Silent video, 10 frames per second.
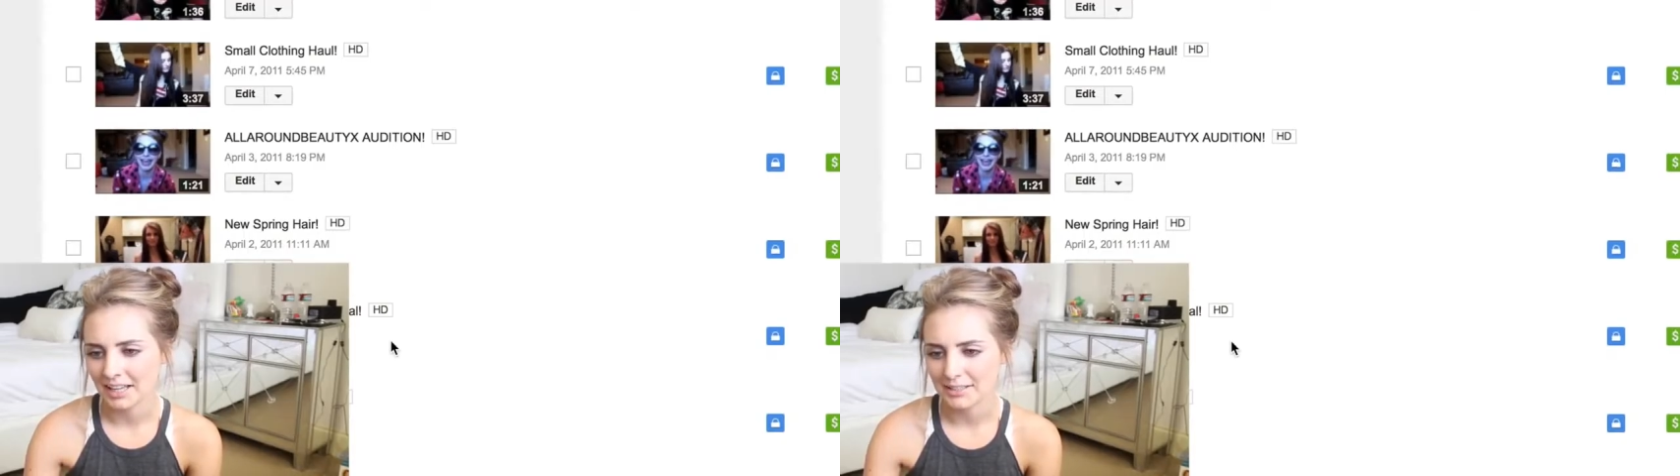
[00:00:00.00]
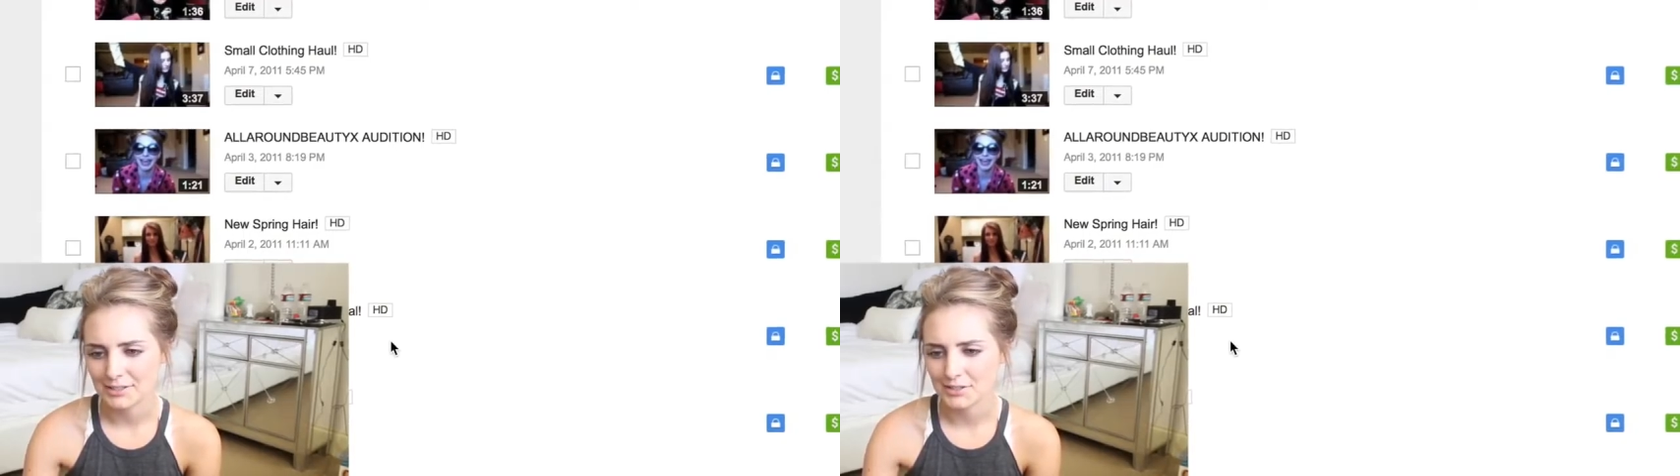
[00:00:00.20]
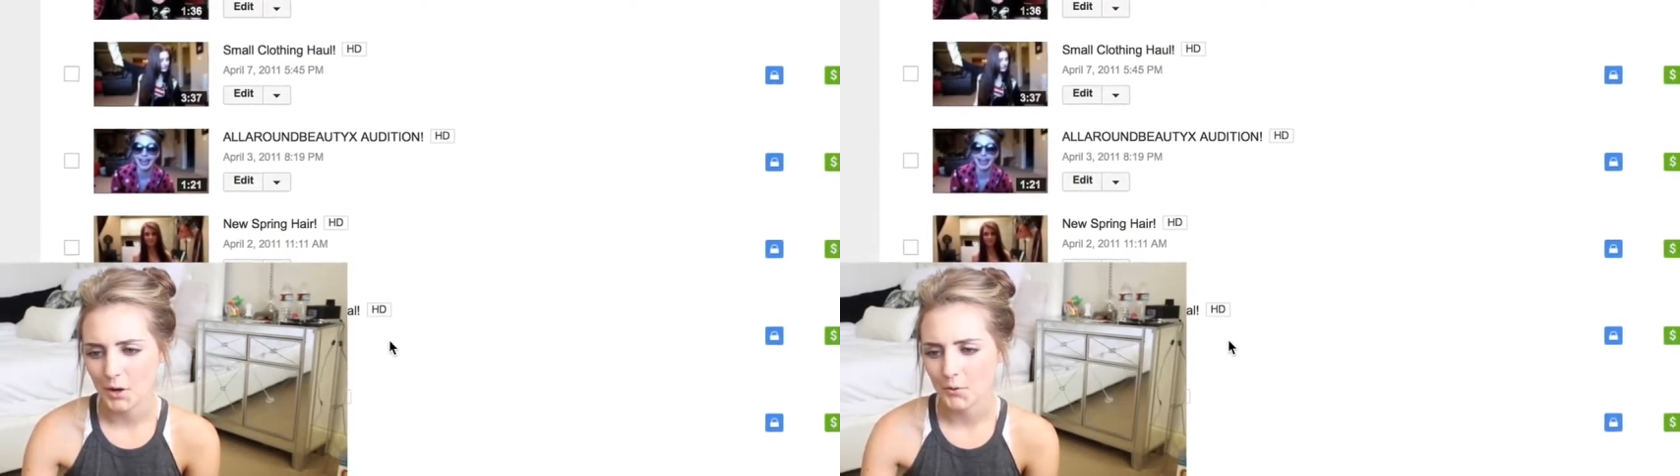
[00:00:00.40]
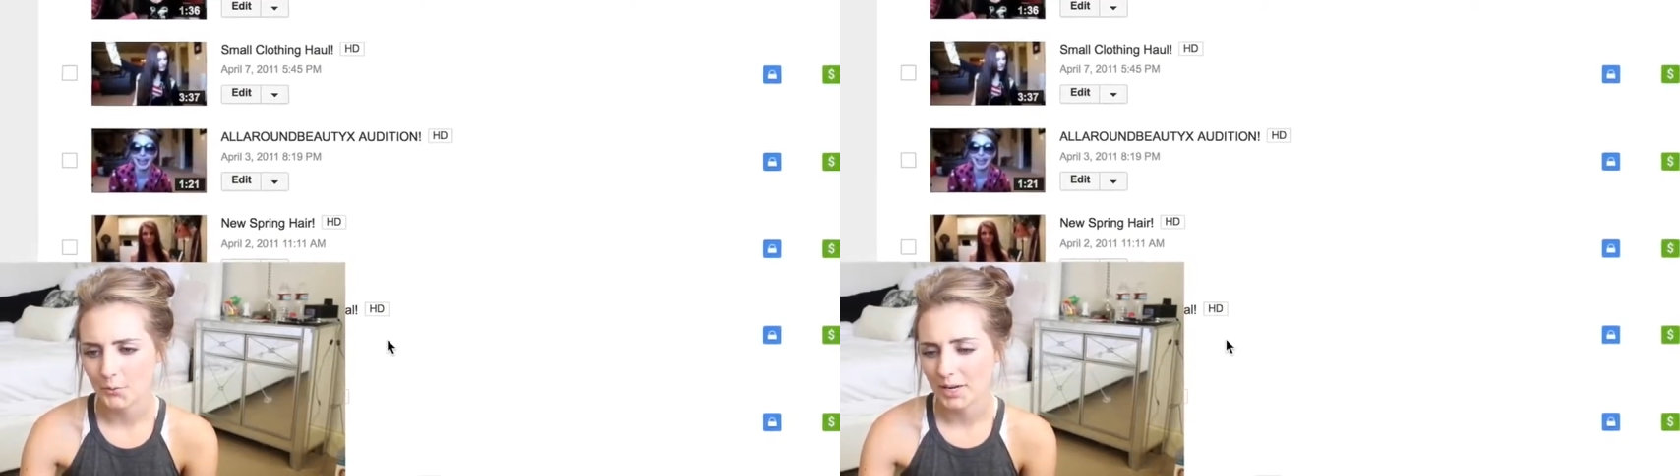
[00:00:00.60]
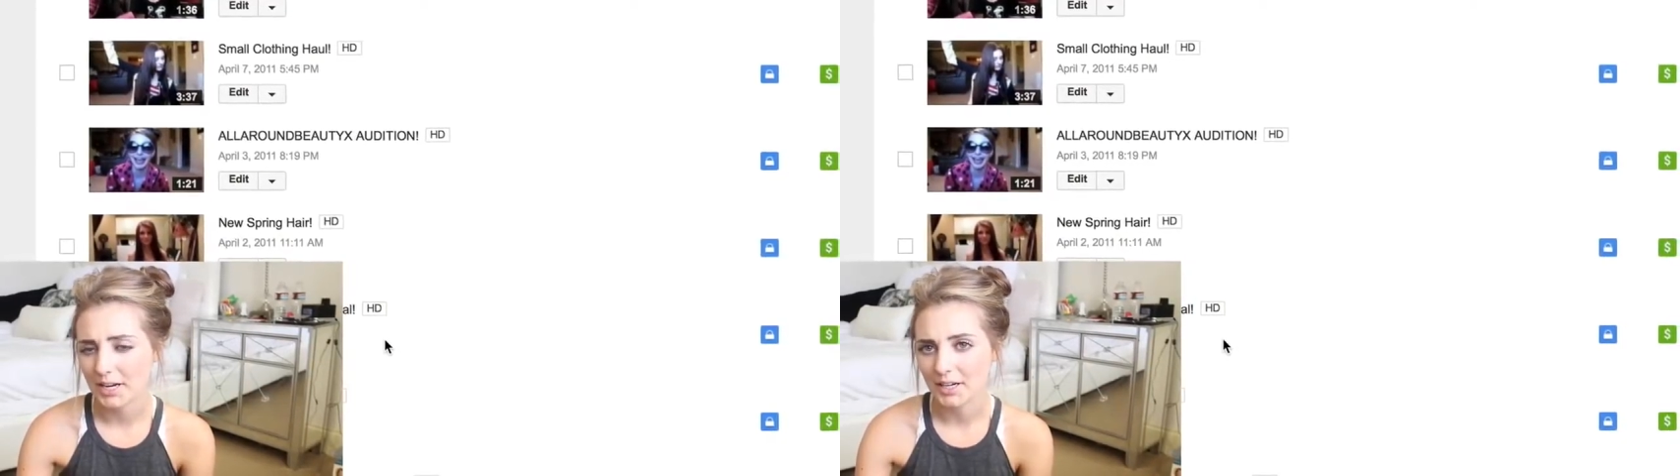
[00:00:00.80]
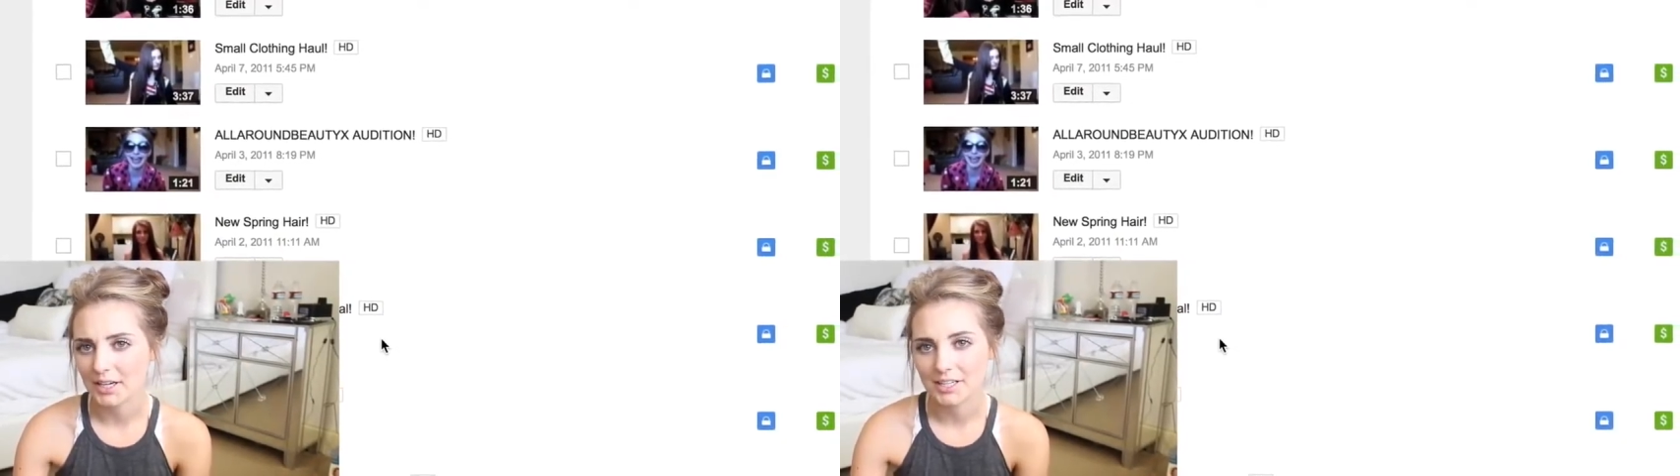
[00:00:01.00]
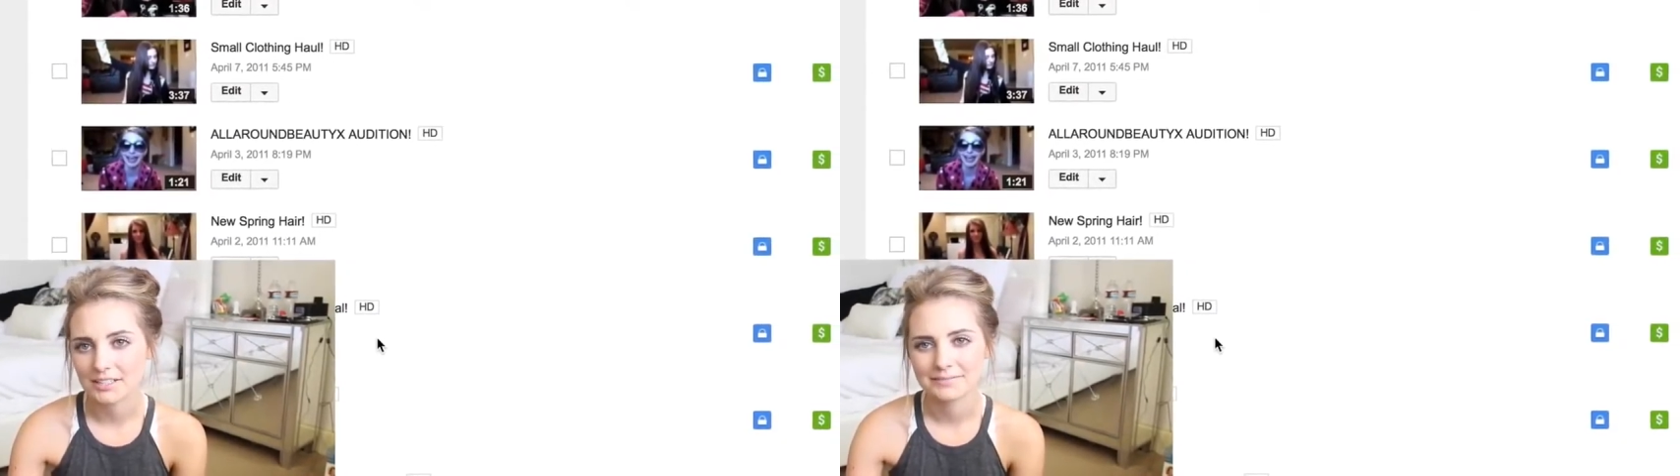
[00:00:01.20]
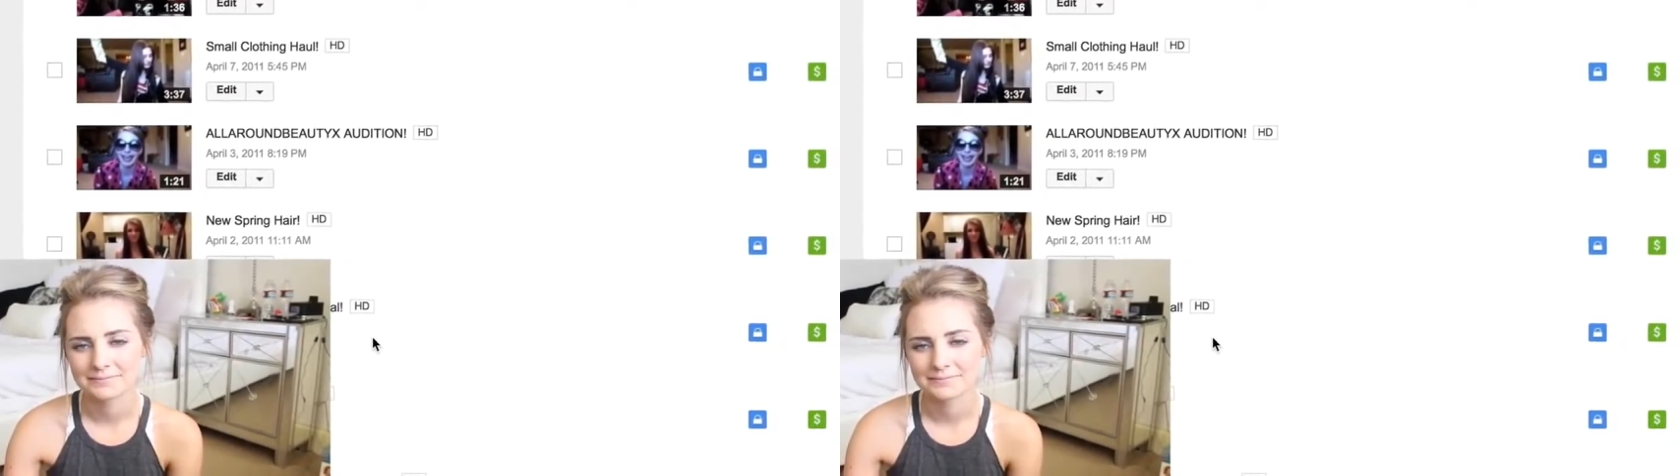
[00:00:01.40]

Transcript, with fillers: That's so weird.